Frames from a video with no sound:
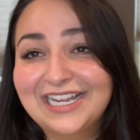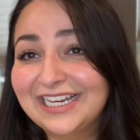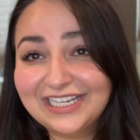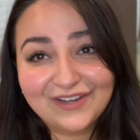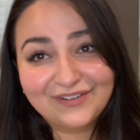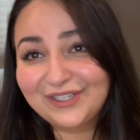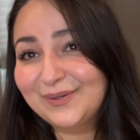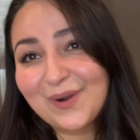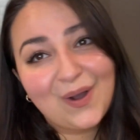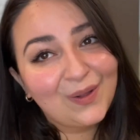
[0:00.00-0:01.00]
giving
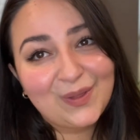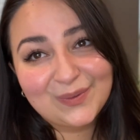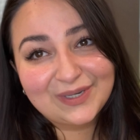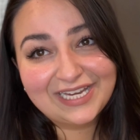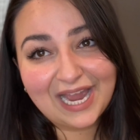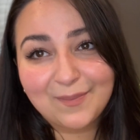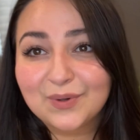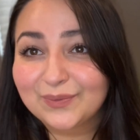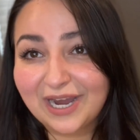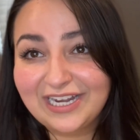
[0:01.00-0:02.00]
you all the recap
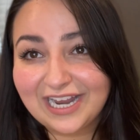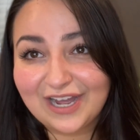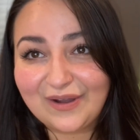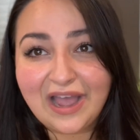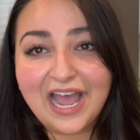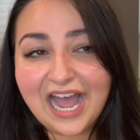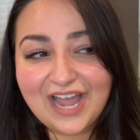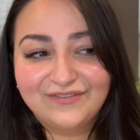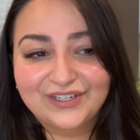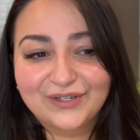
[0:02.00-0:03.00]
right now.
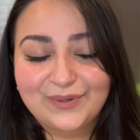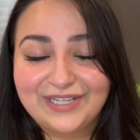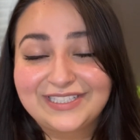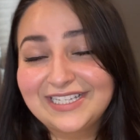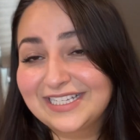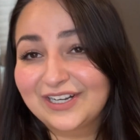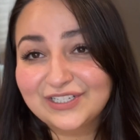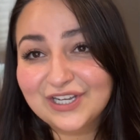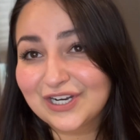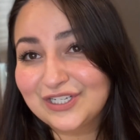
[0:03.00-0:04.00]
I figured I'd sit down
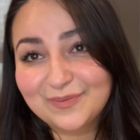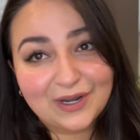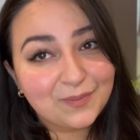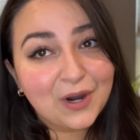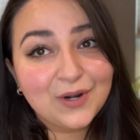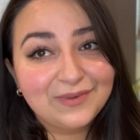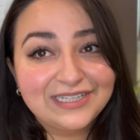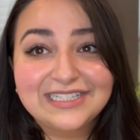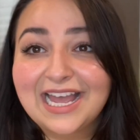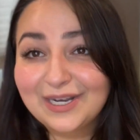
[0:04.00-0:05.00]
and talk to you about
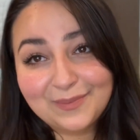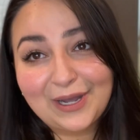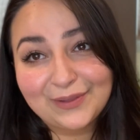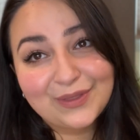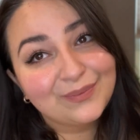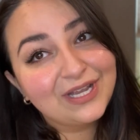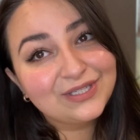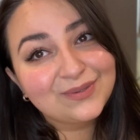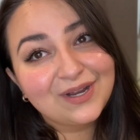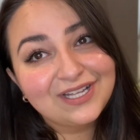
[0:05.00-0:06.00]
apartments and about the
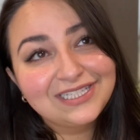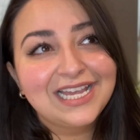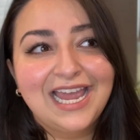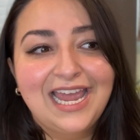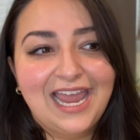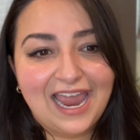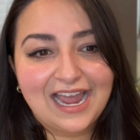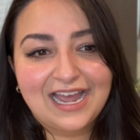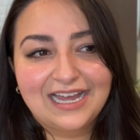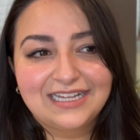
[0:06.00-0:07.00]
restaurants
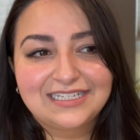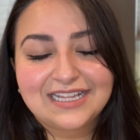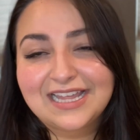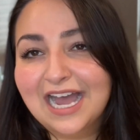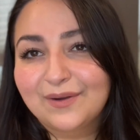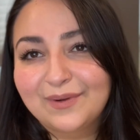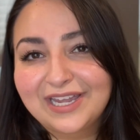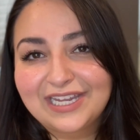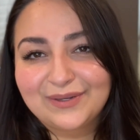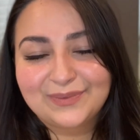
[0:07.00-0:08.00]
and that
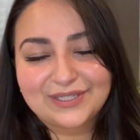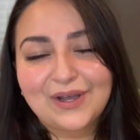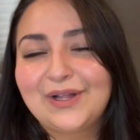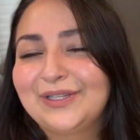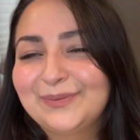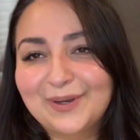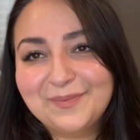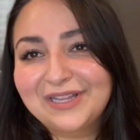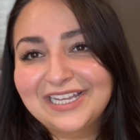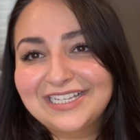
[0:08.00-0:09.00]
way it was all in
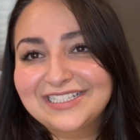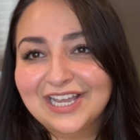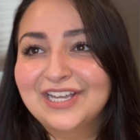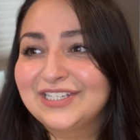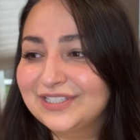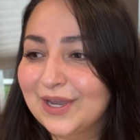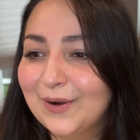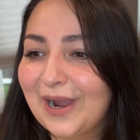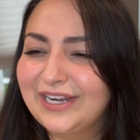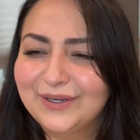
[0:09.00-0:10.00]
one place.
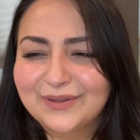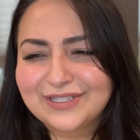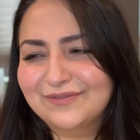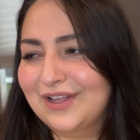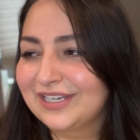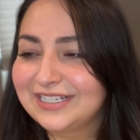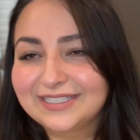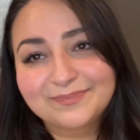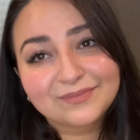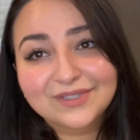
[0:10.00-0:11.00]
So I know this vlog
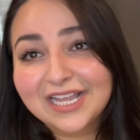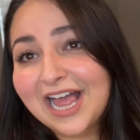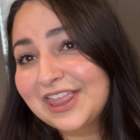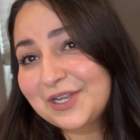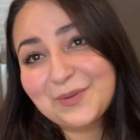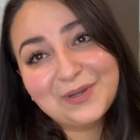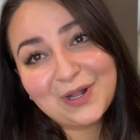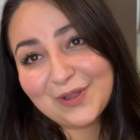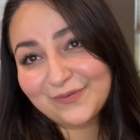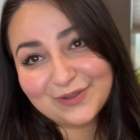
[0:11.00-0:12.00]
is a little bit
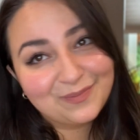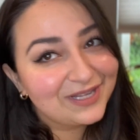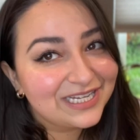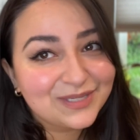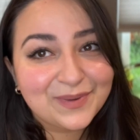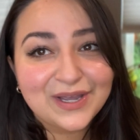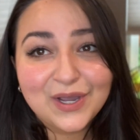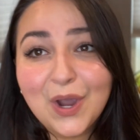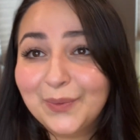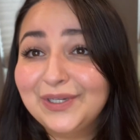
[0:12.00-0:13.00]
all over the place, but
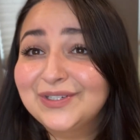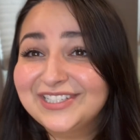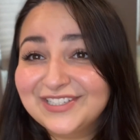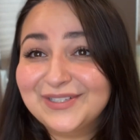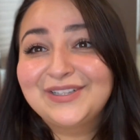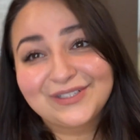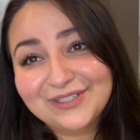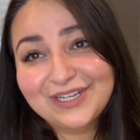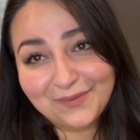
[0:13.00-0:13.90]
we are still learning